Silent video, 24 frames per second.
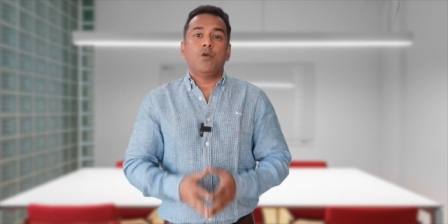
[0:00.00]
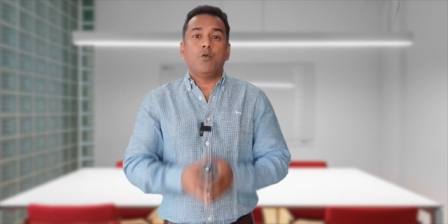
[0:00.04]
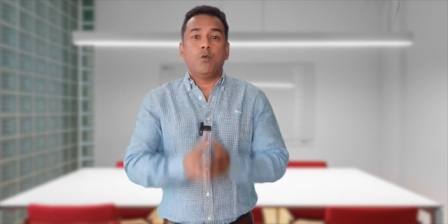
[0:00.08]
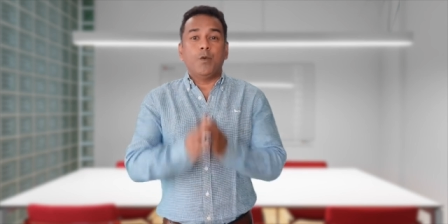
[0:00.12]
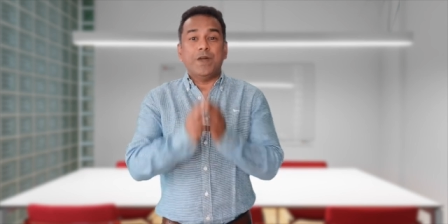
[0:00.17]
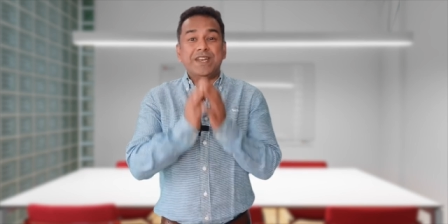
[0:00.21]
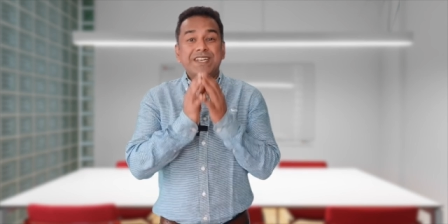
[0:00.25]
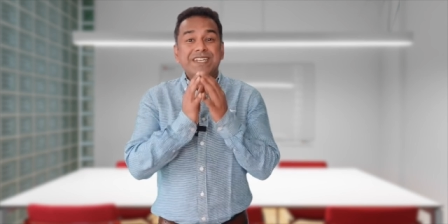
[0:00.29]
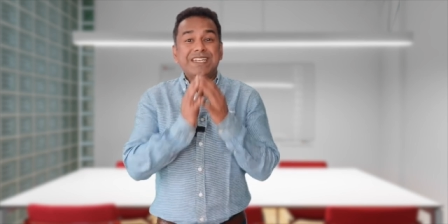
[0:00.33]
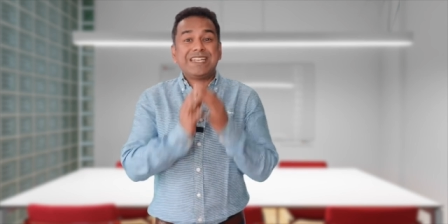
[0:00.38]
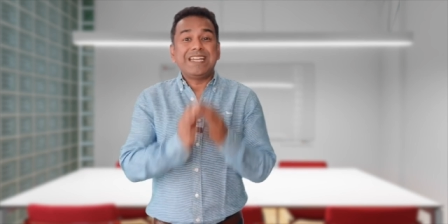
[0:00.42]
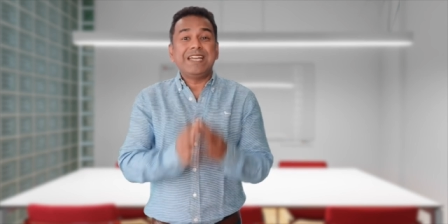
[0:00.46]

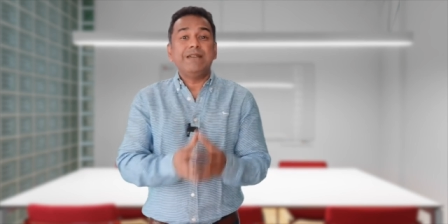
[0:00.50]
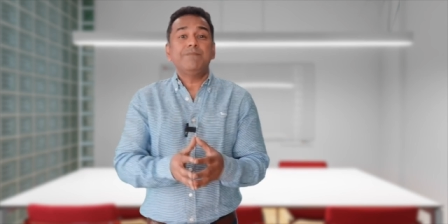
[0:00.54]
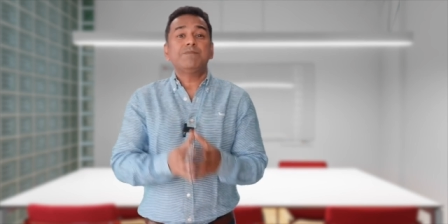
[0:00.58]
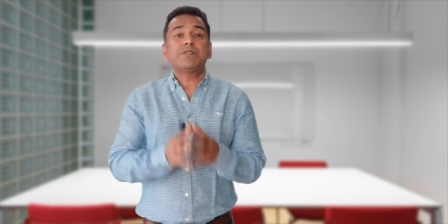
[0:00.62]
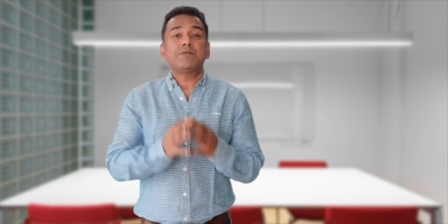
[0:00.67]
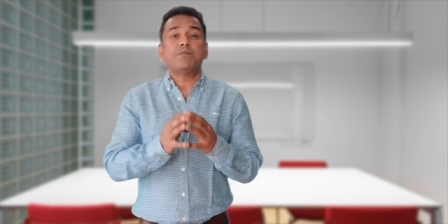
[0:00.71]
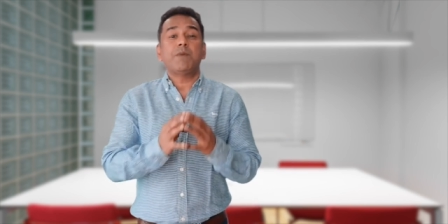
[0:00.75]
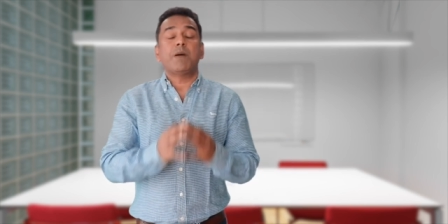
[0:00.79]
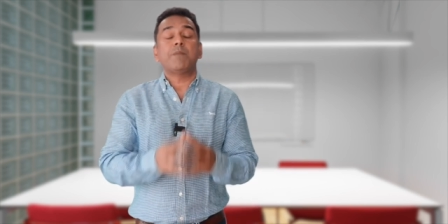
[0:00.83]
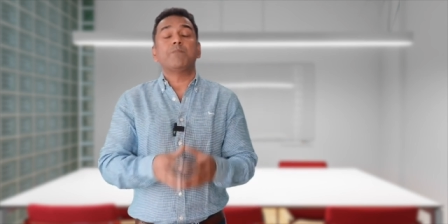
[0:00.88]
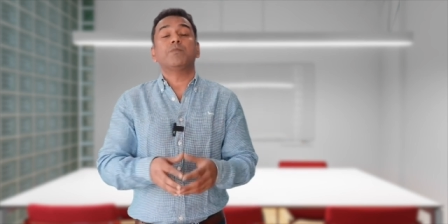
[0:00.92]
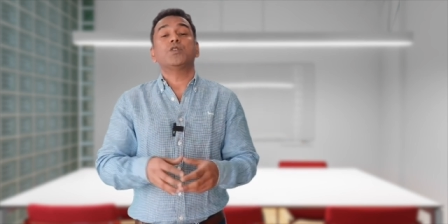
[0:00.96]
When
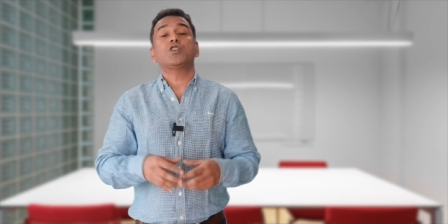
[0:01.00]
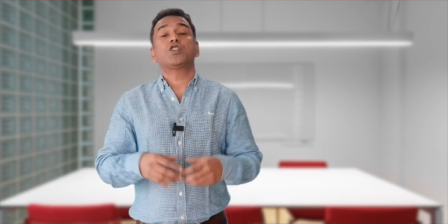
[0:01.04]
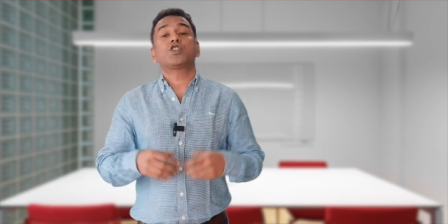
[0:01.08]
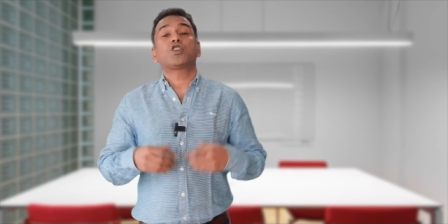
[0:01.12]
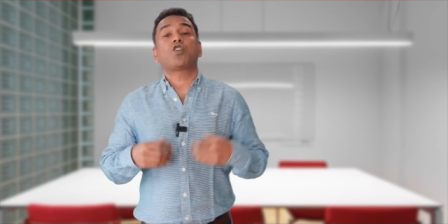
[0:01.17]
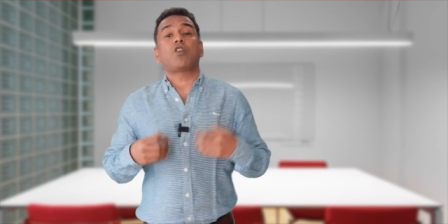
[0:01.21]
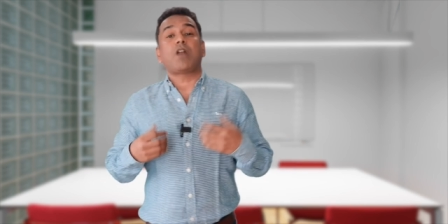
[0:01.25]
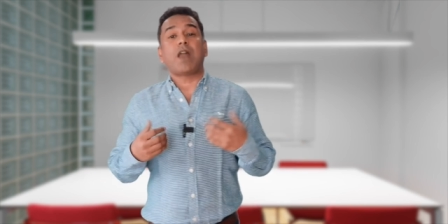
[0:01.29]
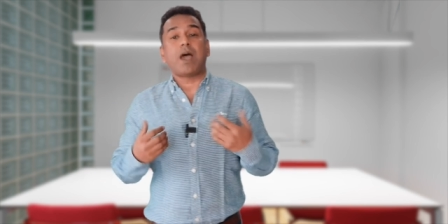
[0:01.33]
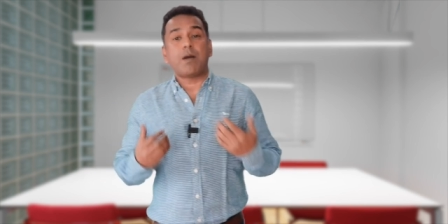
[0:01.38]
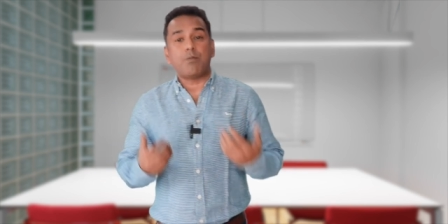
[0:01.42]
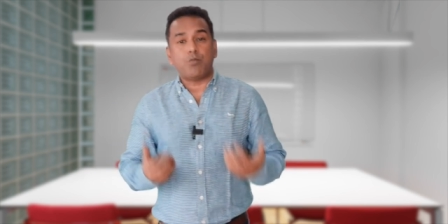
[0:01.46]
teams members
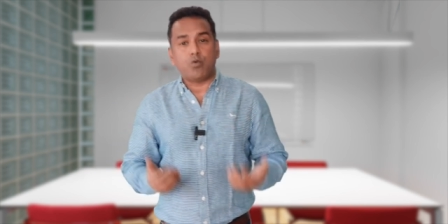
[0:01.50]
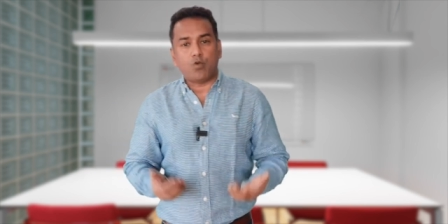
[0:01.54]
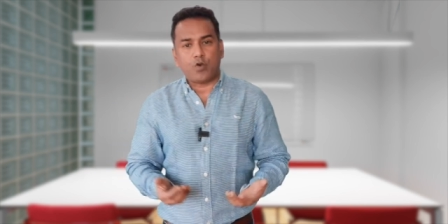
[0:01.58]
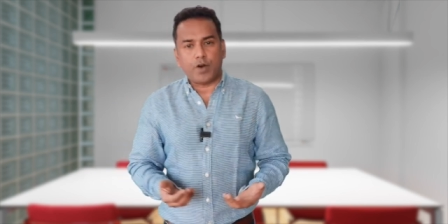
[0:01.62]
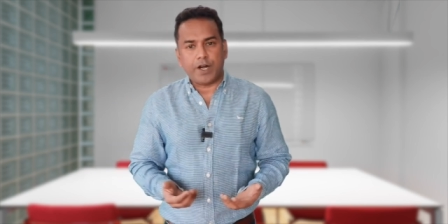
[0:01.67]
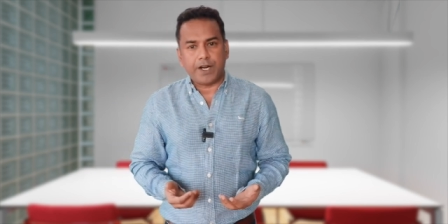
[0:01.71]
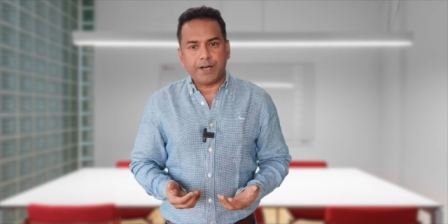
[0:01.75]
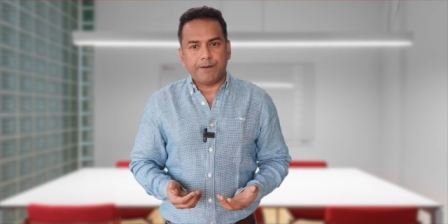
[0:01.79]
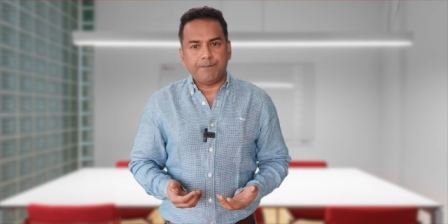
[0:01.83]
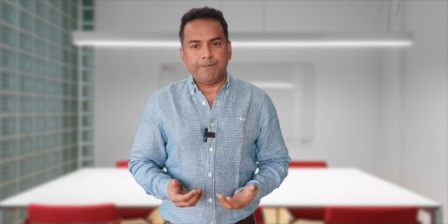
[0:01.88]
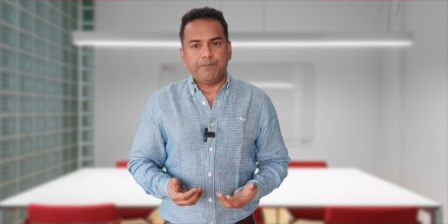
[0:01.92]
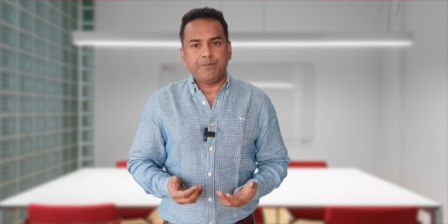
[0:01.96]

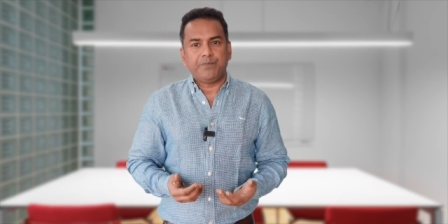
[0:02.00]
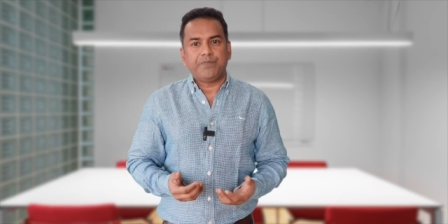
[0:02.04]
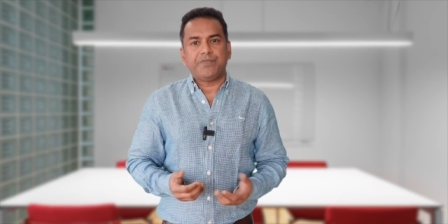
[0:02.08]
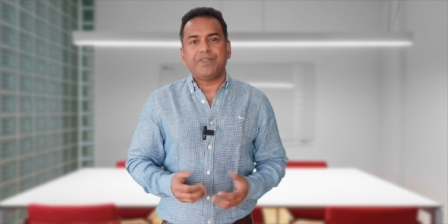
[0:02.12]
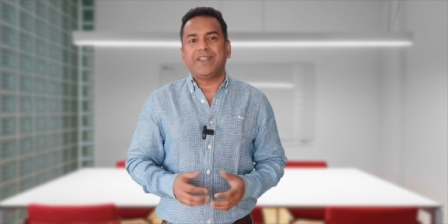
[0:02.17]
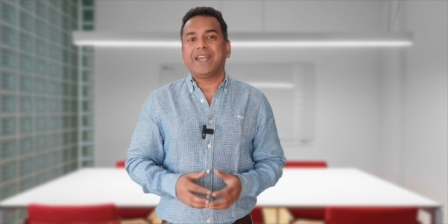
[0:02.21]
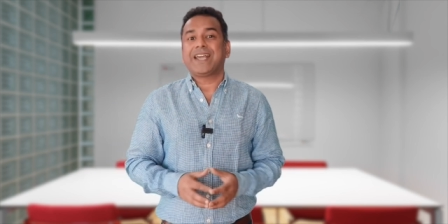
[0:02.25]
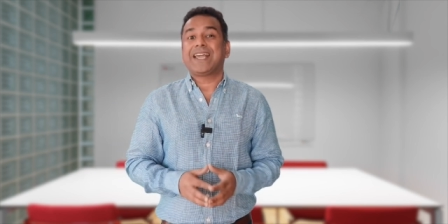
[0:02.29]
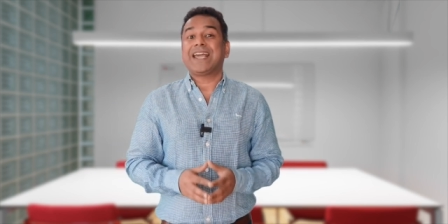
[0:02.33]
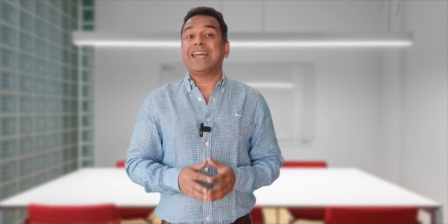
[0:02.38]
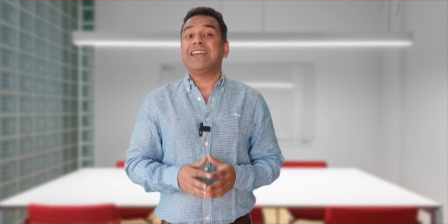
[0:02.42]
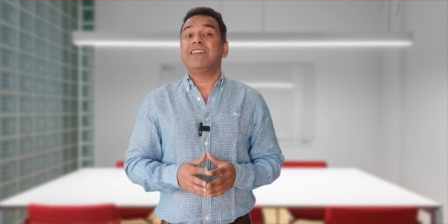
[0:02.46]
collaborate,
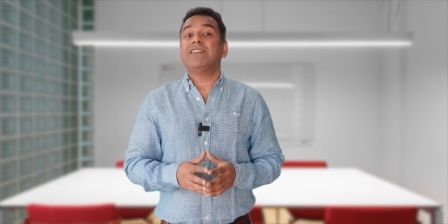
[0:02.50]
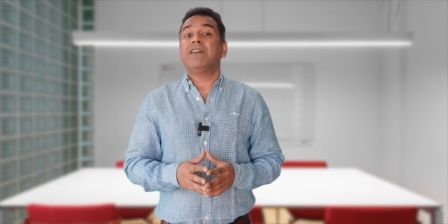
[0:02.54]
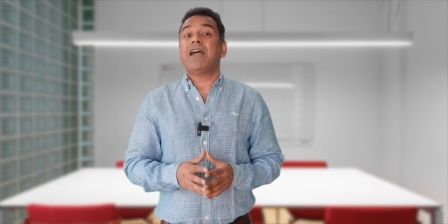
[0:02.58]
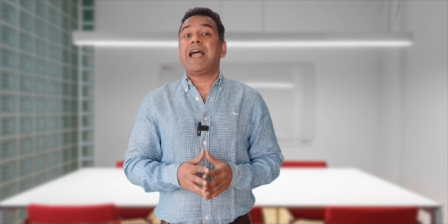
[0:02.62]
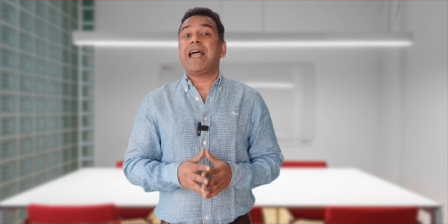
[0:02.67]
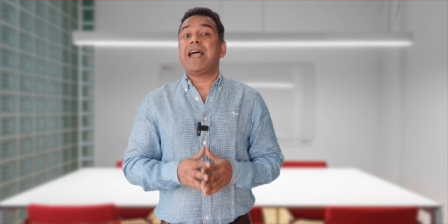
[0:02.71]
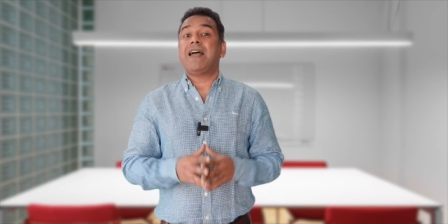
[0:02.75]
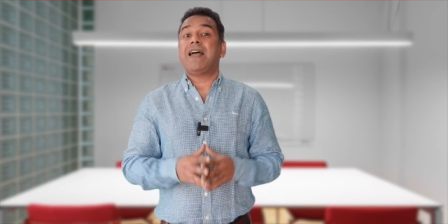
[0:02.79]
they can